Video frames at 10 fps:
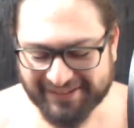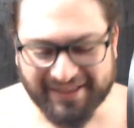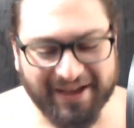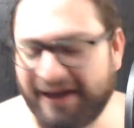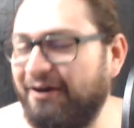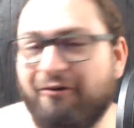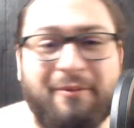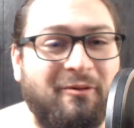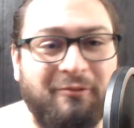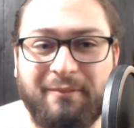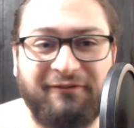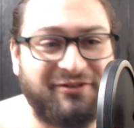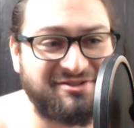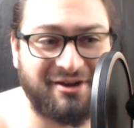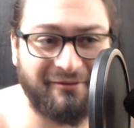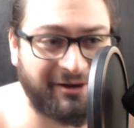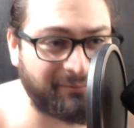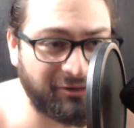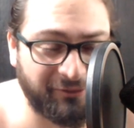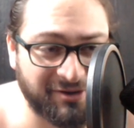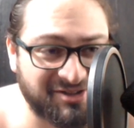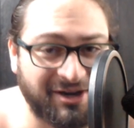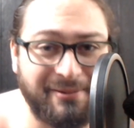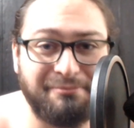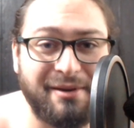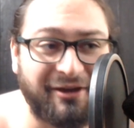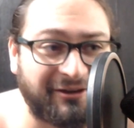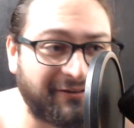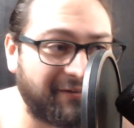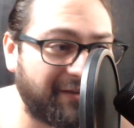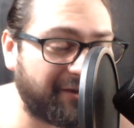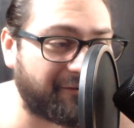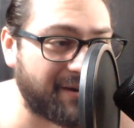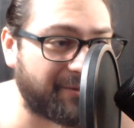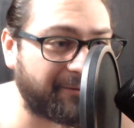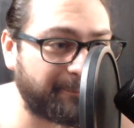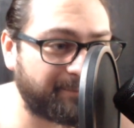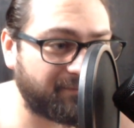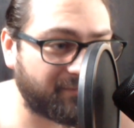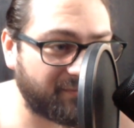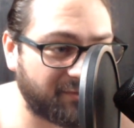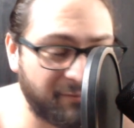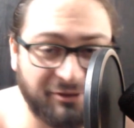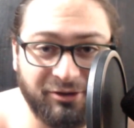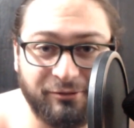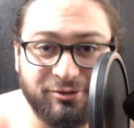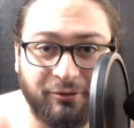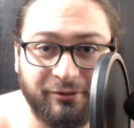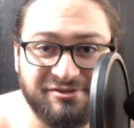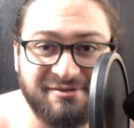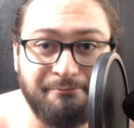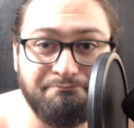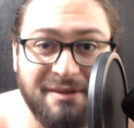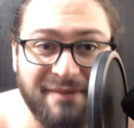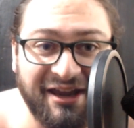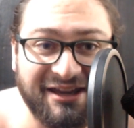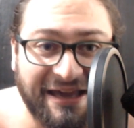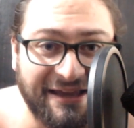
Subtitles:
don't remember what my first R-rated movie was. Could have been Mimic. I don't remember. Mel Del Toro's Mimic.